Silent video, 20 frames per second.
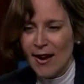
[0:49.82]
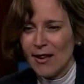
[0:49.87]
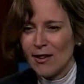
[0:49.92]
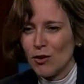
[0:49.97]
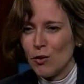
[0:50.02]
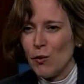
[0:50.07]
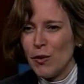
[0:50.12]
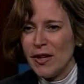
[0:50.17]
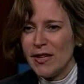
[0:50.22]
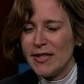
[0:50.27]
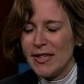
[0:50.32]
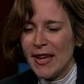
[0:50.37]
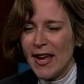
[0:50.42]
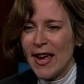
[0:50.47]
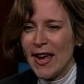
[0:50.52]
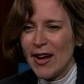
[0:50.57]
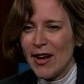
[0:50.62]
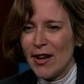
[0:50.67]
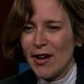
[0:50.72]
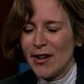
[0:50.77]

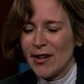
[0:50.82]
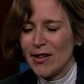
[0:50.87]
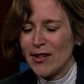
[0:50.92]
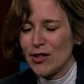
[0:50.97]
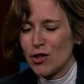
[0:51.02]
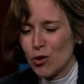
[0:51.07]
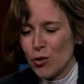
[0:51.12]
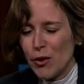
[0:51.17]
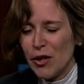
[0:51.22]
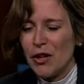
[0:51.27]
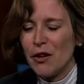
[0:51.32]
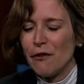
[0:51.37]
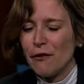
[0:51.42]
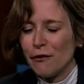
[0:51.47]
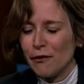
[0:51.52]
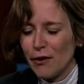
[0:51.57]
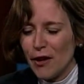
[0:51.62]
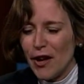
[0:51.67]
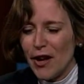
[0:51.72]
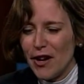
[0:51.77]
Louisiana Katrina
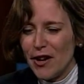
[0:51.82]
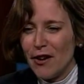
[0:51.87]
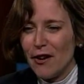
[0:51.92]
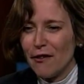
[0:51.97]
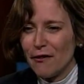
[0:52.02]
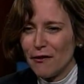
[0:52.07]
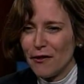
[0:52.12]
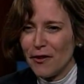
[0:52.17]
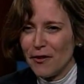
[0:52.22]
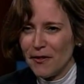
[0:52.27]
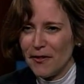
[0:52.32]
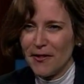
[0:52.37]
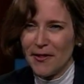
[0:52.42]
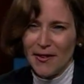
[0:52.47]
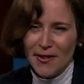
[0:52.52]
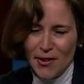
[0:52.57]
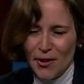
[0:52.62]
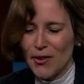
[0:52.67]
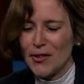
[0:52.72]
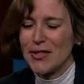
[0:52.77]
flood of
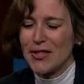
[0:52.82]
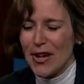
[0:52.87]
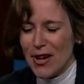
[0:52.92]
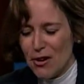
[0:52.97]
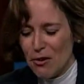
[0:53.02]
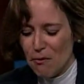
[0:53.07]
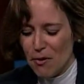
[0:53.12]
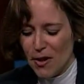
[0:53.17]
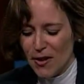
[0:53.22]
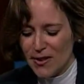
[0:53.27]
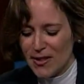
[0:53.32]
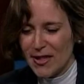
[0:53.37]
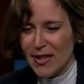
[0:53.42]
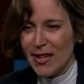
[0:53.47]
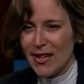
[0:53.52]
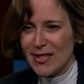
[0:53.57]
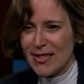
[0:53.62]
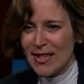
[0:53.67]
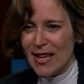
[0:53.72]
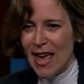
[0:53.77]
gold standard
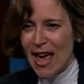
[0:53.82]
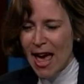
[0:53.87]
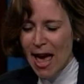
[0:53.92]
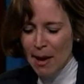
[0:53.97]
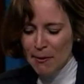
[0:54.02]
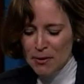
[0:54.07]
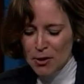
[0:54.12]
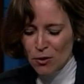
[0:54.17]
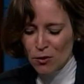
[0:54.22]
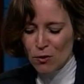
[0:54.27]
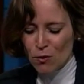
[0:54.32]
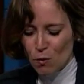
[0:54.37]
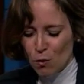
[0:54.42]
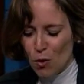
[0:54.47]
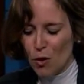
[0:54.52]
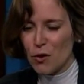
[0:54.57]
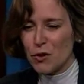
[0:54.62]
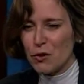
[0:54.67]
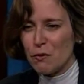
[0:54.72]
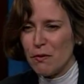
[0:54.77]
policy. It's the absolute
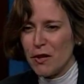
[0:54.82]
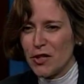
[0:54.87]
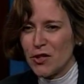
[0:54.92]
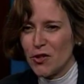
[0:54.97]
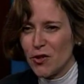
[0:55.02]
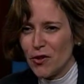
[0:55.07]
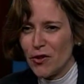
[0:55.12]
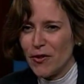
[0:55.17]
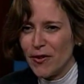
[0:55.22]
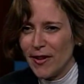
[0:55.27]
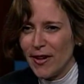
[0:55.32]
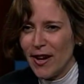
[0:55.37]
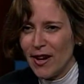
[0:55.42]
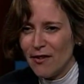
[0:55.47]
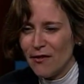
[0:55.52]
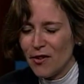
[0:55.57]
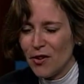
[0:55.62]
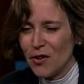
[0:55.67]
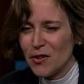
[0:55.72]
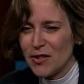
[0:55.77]
worst picture you can get
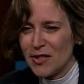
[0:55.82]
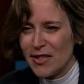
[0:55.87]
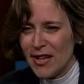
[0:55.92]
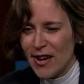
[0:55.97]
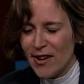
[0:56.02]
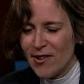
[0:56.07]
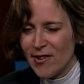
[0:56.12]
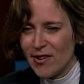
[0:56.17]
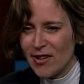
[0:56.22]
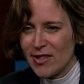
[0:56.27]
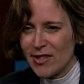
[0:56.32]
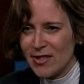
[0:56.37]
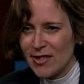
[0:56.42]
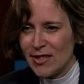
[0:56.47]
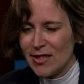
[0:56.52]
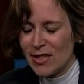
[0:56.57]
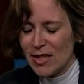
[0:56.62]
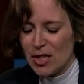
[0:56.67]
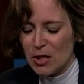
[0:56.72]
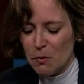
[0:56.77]
of gold standard
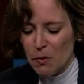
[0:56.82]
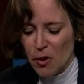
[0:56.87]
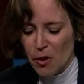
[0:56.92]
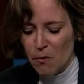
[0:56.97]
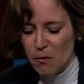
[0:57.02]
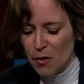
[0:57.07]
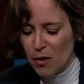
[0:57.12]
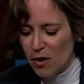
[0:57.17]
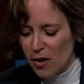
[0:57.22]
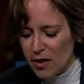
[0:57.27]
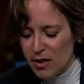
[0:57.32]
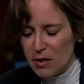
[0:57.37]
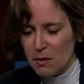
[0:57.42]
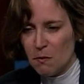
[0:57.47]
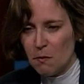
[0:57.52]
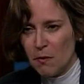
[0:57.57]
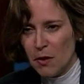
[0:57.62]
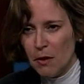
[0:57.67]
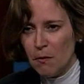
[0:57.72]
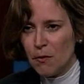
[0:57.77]
is this period, because
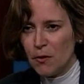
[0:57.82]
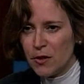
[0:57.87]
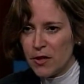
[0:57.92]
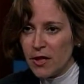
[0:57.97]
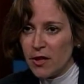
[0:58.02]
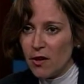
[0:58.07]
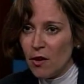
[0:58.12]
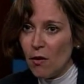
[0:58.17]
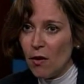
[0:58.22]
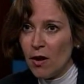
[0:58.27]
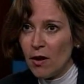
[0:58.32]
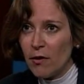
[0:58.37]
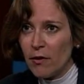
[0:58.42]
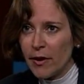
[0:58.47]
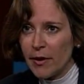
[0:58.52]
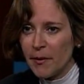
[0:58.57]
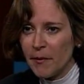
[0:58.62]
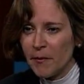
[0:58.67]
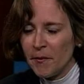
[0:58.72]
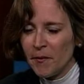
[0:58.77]
people did go hungry.